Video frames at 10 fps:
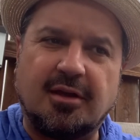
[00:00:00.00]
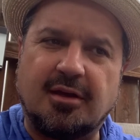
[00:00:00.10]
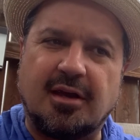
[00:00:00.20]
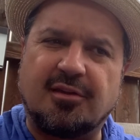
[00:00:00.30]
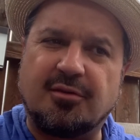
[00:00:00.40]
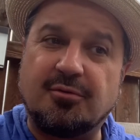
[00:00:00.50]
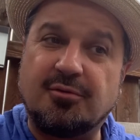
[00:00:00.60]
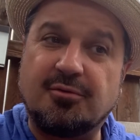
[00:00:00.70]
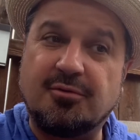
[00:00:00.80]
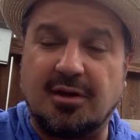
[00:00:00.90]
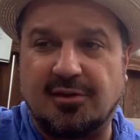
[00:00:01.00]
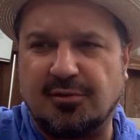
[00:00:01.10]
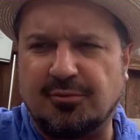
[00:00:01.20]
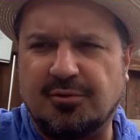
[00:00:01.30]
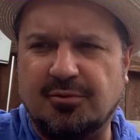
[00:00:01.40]
I
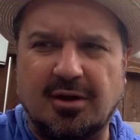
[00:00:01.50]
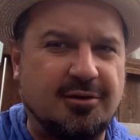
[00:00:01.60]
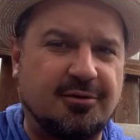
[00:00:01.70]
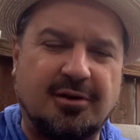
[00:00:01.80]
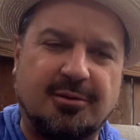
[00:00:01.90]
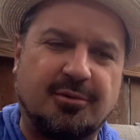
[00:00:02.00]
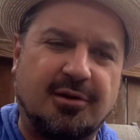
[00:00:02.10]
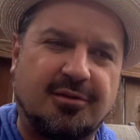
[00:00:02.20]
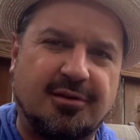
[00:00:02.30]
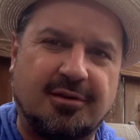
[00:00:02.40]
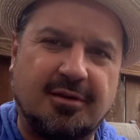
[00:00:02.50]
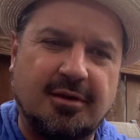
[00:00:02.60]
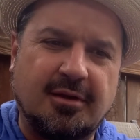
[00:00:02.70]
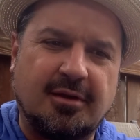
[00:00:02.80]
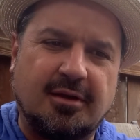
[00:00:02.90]
don't know how to pronounce it.
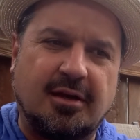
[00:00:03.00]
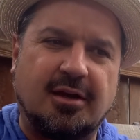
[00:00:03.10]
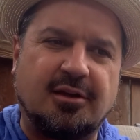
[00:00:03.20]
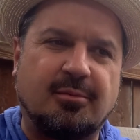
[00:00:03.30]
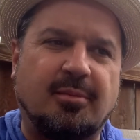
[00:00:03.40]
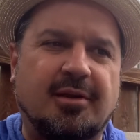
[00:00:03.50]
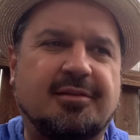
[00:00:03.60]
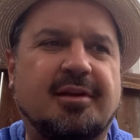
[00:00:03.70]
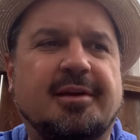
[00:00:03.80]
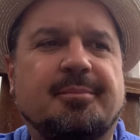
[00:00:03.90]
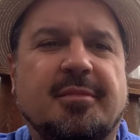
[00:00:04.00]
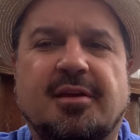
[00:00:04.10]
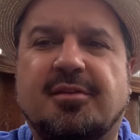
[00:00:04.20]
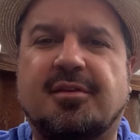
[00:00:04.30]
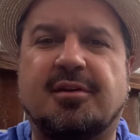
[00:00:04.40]
Yerba mate
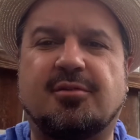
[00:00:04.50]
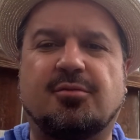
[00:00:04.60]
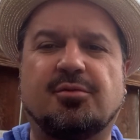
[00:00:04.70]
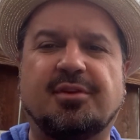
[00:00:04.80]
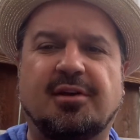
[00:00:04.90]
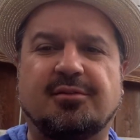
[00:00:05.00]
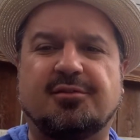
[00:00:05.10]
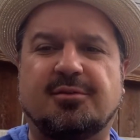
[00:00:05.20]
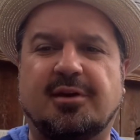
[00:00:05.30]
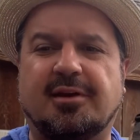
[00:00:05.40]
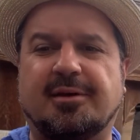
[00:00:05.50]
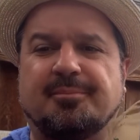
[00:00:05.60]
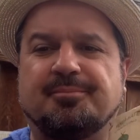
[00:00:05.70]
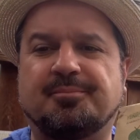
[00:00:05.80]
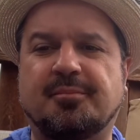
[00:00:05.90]
has cooled down to
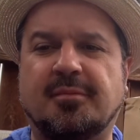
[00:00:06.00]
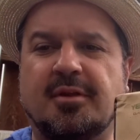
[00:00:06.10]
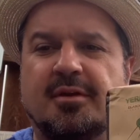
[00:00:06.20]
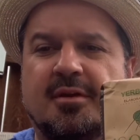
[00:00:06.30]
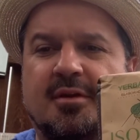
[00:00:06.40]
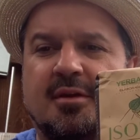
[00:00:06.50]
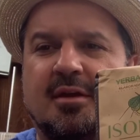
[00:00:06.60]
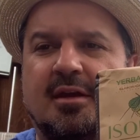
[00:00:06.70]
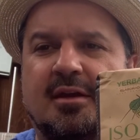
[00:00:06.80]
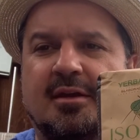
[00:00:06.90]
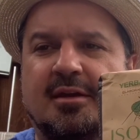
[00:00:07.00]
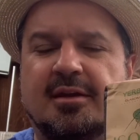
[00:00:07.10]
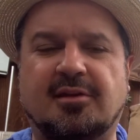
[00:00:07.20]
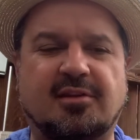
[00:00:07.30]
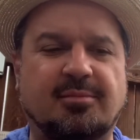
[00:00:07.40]

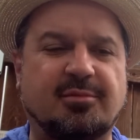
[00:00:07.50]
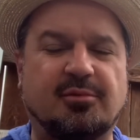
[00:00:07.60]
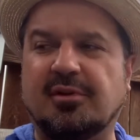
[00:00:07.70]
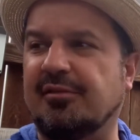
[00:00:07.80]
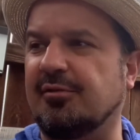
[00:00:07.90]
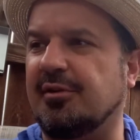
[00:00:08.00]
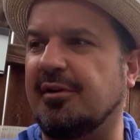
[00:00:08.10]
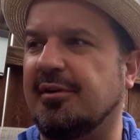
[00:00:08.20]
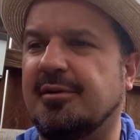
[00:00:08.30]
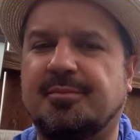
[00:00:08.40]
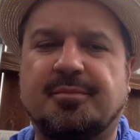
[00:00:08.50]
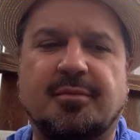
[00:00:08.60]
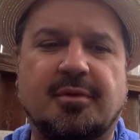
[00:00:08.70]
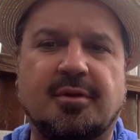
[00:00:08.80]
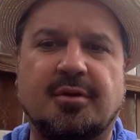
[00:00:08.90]
a acceptable level here,
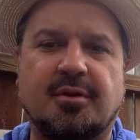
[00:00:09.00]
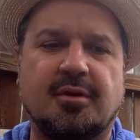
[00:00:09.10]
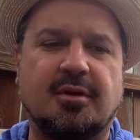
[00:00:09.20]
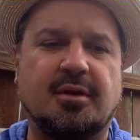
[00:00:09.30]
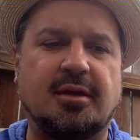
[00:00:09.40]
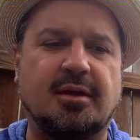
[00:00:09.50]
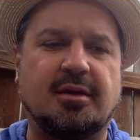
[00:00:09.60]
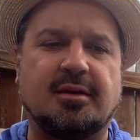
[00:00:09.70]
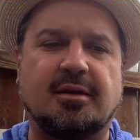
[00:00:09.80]
and